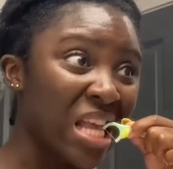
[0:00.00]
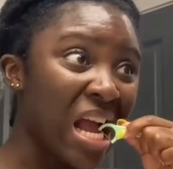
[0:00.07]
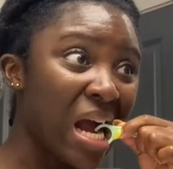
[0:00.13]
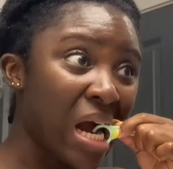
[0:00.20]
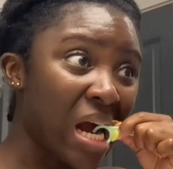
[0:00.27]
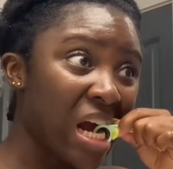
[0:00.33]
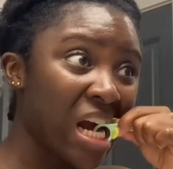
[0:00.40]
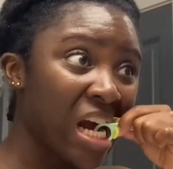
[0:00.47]

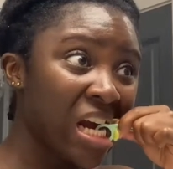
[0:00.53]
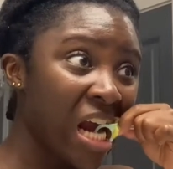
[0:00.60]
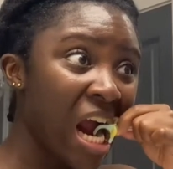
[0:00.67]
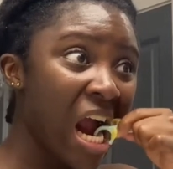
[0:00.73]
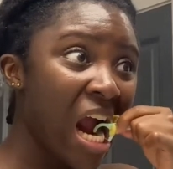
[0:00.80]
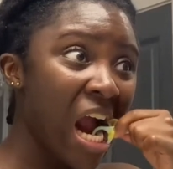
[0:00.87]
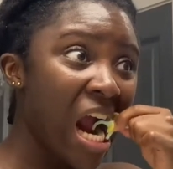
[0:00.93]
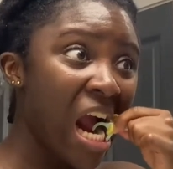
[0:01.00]
out.
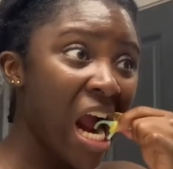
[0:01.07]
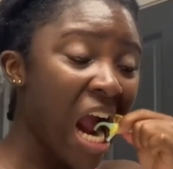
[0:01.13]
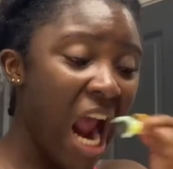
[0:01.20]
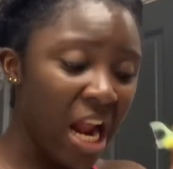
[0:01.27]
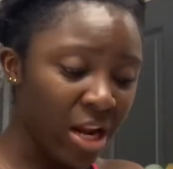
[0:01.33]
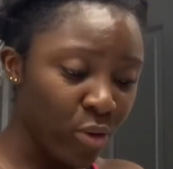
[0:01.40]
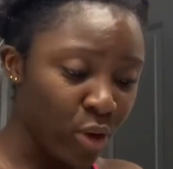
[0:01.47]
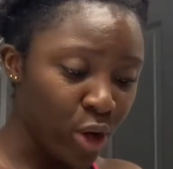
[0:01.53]

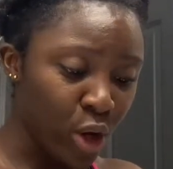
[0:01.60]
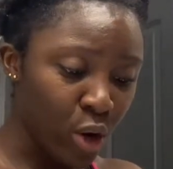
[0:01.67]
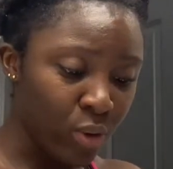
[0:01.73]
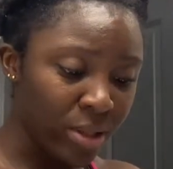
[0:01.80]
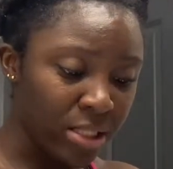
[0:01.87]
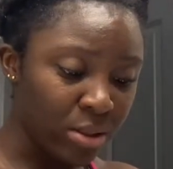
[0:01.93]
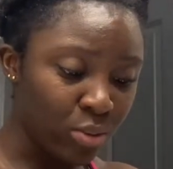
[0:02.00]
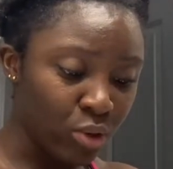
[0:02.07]
And then when you go
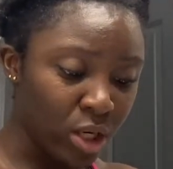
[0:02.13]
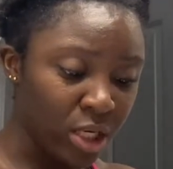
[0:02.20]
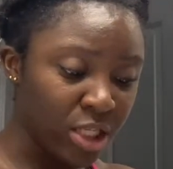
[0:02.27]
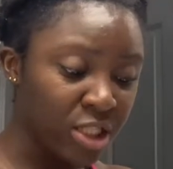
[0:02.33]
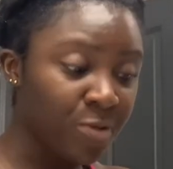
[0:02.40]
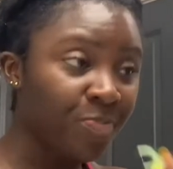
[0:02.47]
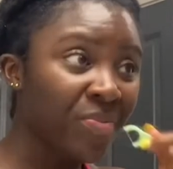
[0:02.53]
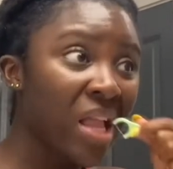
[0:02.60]
into brush,